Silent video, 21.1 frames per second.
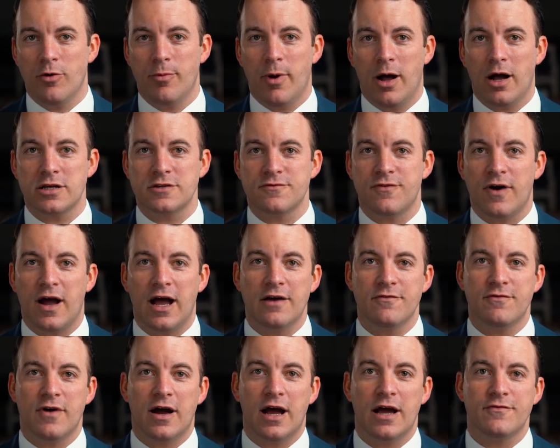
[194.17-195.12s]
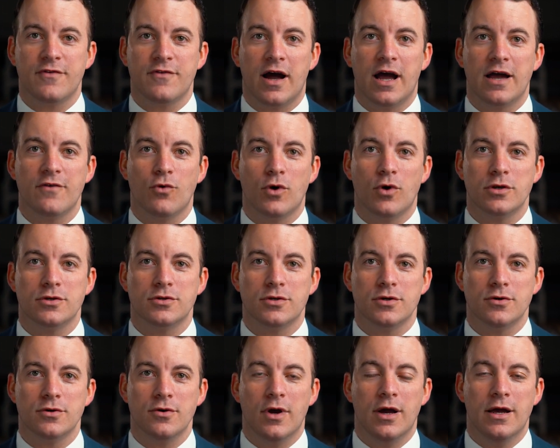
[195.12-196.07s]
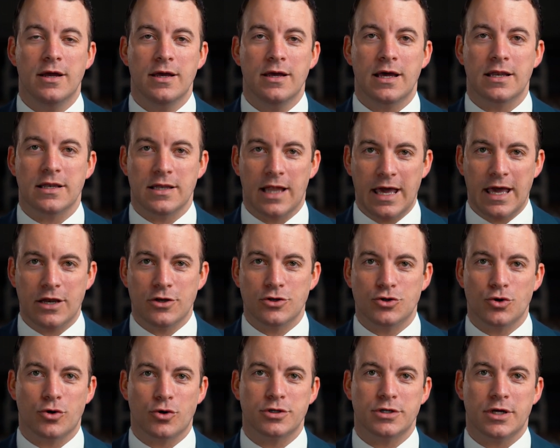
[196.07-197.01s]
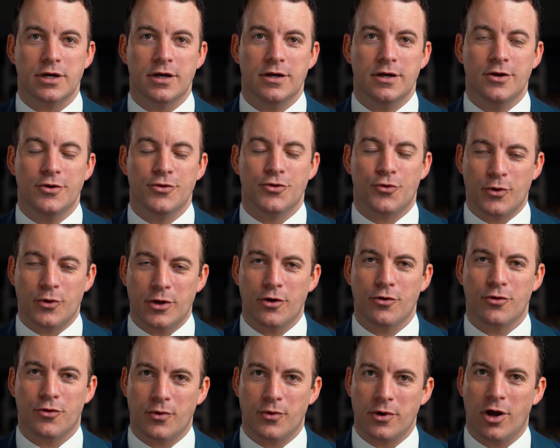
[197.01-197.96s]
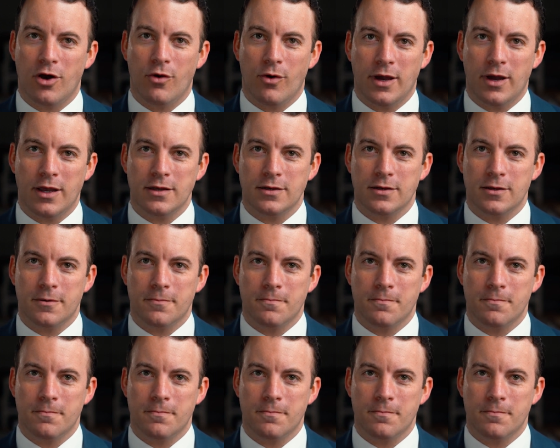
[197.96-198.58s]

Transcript: Box 55512, Atlanta, Georgia 30308.